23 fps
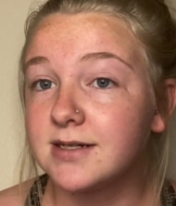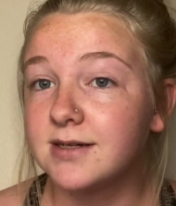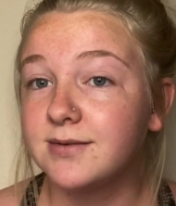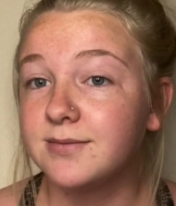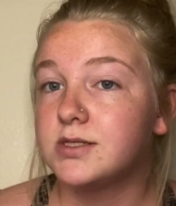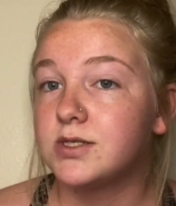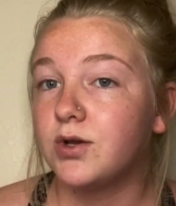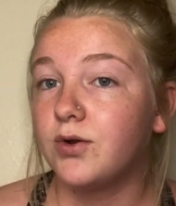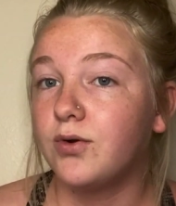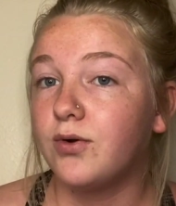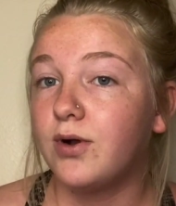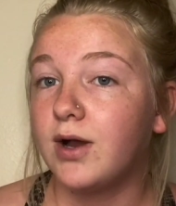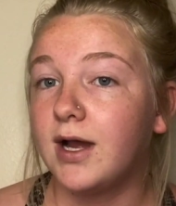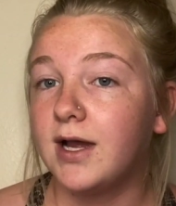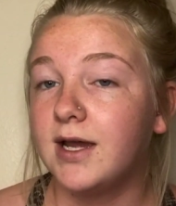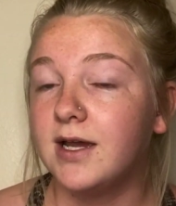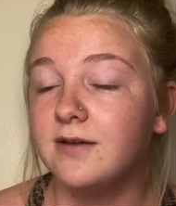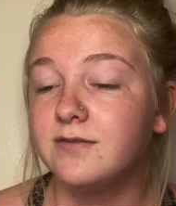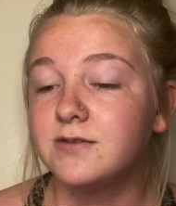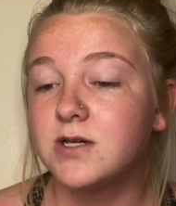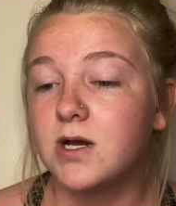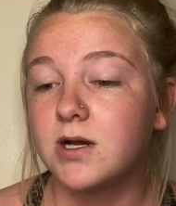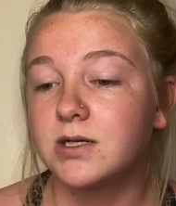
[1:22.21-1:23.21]
So I
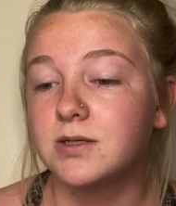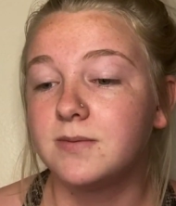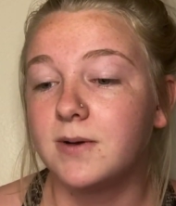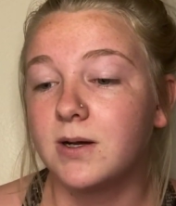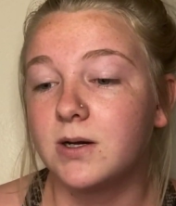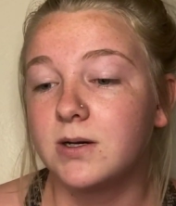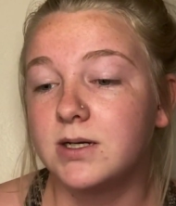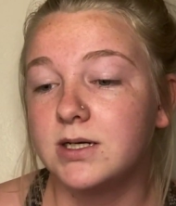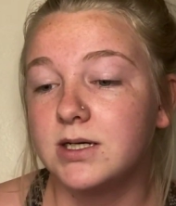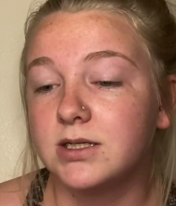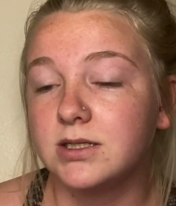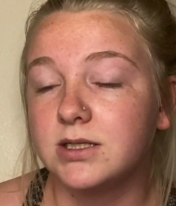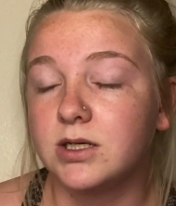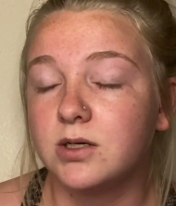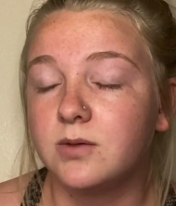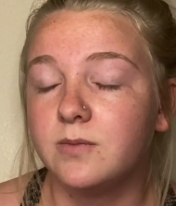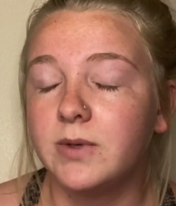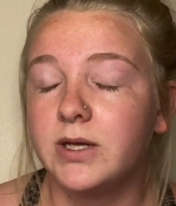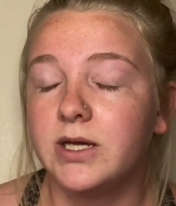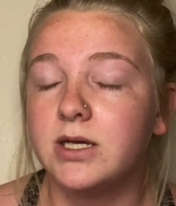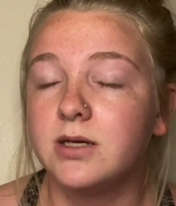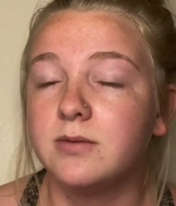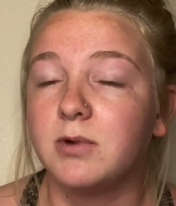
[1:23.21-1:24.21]
have talked about it a little
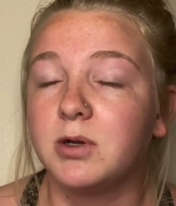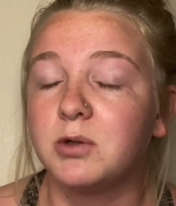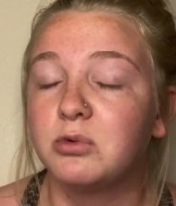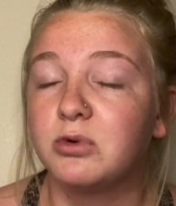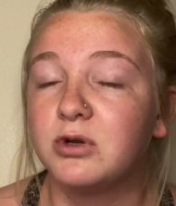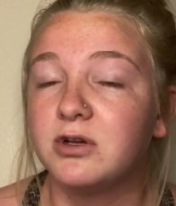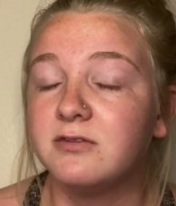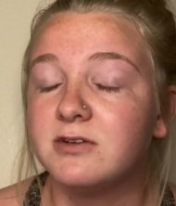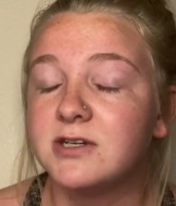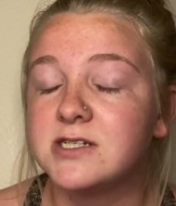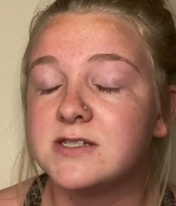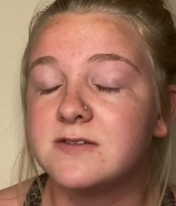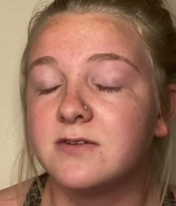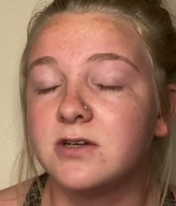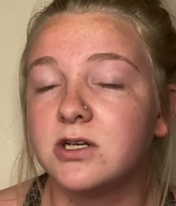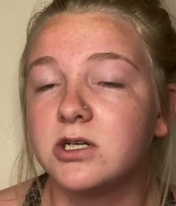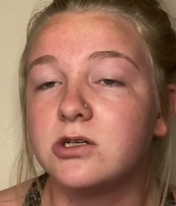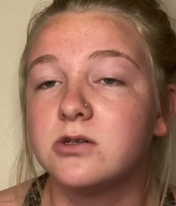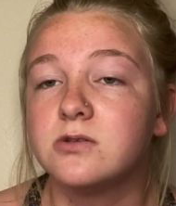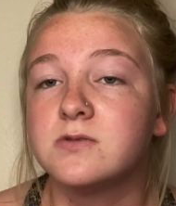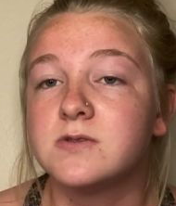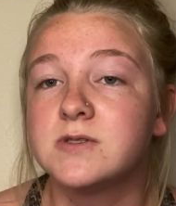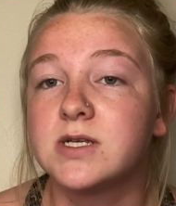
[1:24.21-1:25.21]
bit in my previous
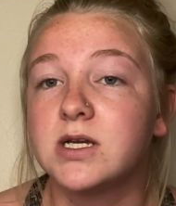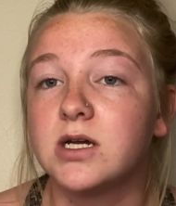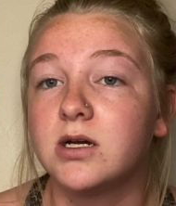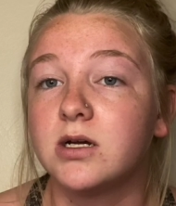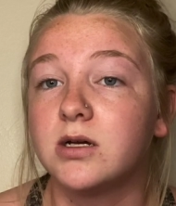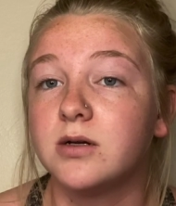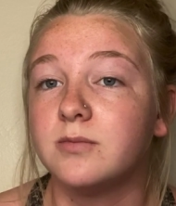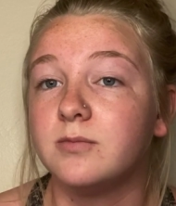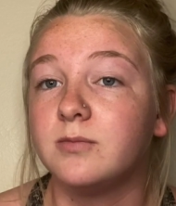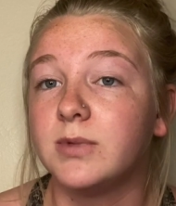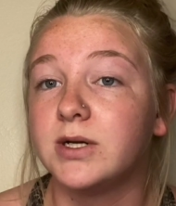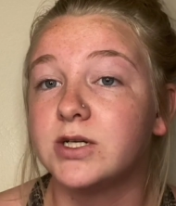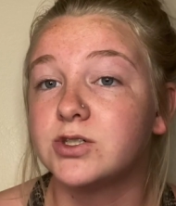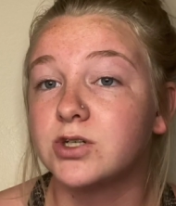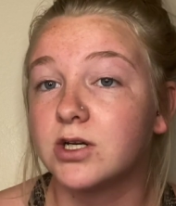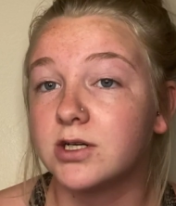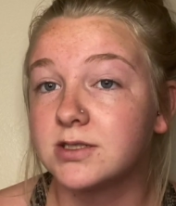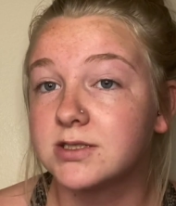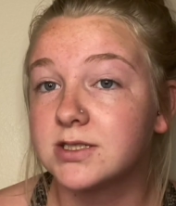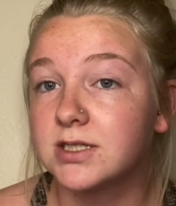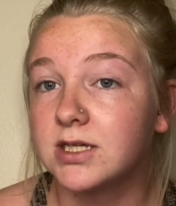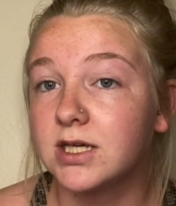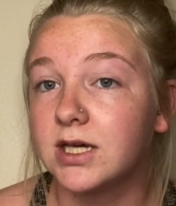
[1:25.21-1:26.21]
videos, my
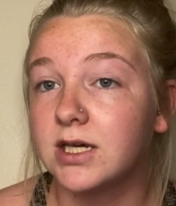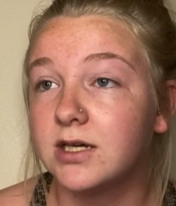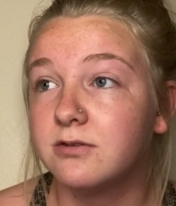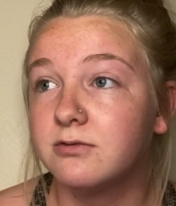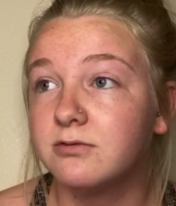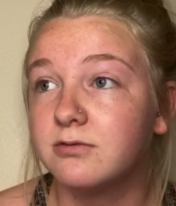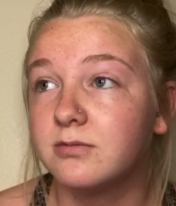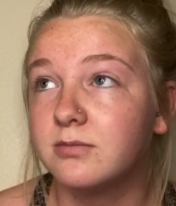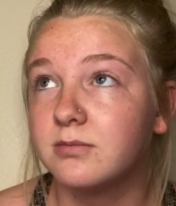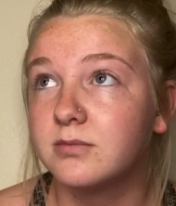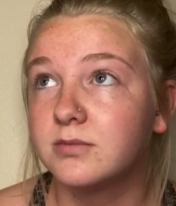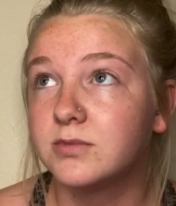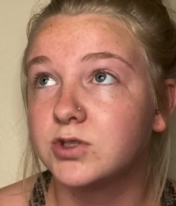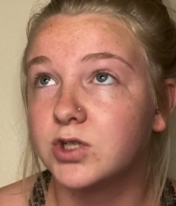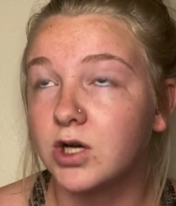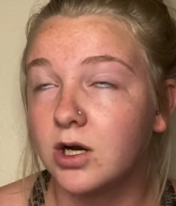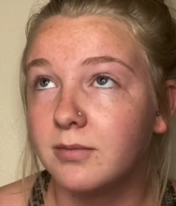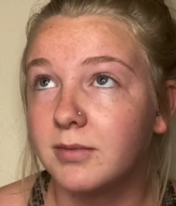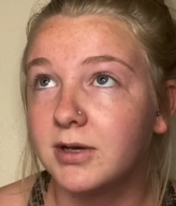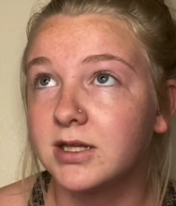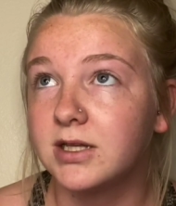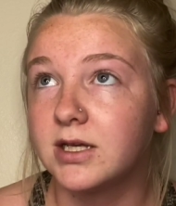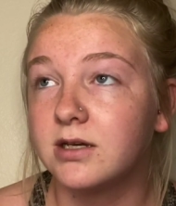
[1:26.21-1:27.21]
Draw
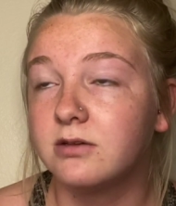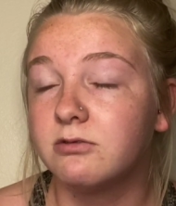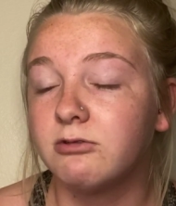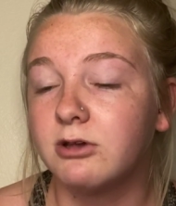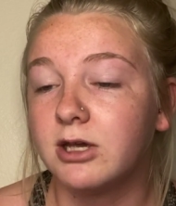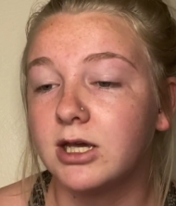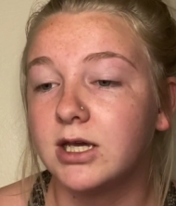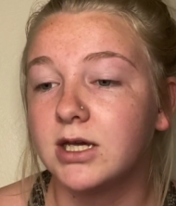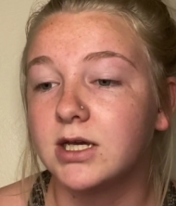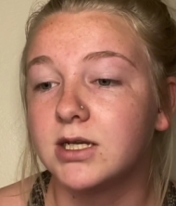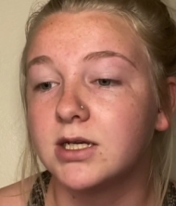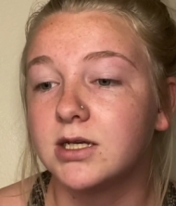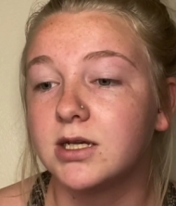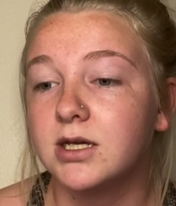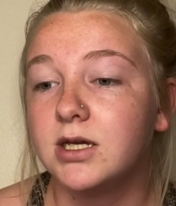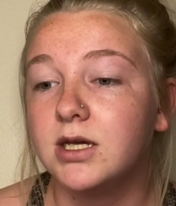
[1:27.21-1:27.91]
My Life and